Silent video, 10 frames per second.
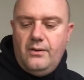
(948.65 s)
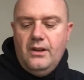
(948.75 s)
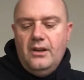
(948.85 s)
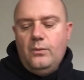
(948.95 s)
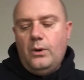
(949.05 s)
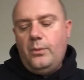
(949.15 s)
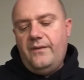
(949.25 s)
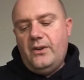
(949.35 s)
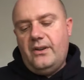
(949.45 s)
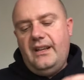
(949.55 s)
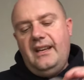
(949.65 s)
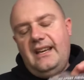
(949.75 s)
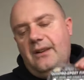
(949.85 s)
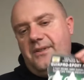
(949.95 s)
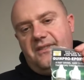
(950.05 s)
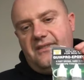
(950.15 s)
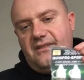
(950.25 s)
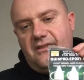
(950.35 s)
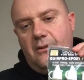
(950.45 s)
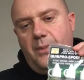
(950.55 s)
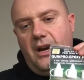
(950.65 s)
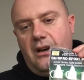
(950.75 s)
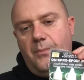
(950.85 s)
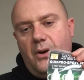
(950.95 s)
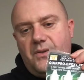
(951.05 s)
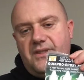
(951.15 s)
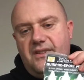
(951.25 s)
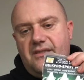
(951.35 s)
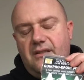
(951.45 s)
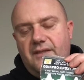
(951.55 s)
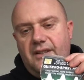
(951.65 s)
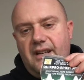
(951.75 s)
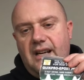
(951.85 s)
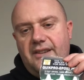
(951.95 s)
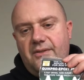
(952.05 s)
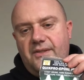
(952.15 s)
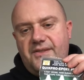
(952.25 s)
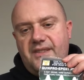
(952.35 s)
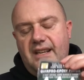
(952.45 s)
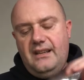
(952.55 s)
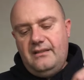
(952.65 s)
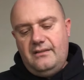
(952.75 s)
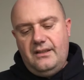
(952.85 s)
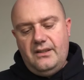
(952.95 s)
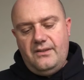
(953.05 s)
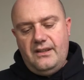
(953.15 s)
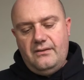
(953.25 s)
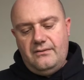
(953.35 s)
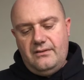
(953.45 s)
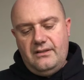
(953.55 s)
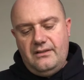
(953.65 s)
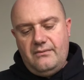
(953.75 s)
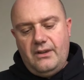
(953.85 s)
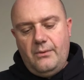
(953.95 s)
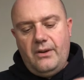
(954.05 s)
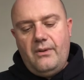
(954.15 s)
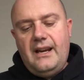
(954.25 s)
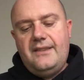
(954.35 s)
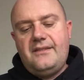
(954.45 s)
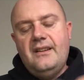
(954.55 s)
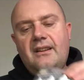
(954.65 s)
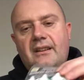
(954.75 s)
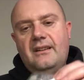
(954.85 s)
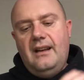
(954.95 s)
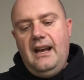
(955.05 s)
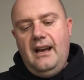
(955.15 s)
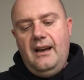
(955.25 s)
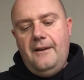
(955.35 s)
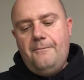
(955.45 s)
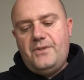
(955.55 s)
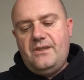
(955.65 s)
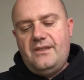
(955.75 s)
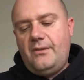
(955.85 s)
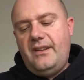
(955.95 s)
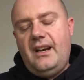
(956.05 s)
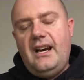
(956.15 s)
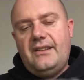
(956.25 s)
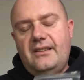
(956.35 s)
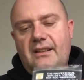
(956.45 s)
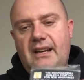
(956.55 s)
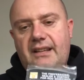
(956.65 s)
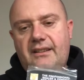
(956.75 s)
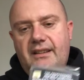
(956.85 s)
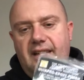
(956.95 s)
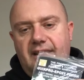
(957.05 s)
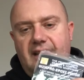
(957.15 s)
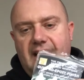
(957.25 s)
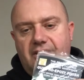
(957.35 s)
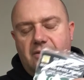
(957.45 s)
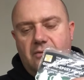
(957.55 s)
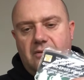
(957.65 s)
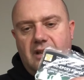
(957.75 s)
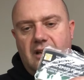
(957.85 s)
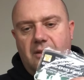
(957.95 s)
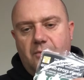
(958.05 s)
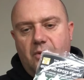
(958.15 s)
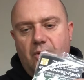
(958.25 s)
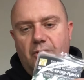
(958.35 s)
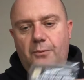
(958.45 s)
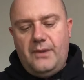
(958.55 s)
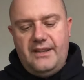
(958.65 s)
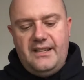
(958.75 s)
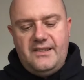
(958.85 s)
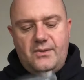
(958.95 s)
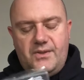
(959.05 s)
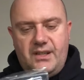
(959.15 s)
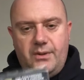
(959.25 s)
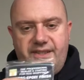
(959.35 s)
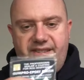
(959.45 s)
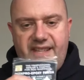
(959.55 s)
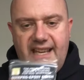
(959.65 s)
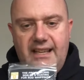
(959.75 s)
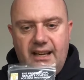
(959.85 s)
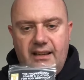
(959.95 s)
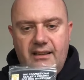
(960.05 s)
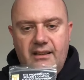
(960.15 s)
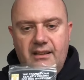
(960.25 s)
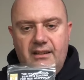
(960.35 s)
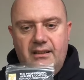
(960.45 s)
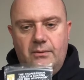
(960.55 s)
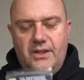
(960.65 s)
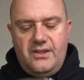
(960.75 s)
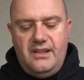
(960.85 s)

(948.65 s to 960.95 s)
what we've got in here is it's a two-part epoxy, so you've got the hardener and the sealer, and I know they're not the right way around. Sorry, the hardener and the actual glue, and then there's also a sealer, which is,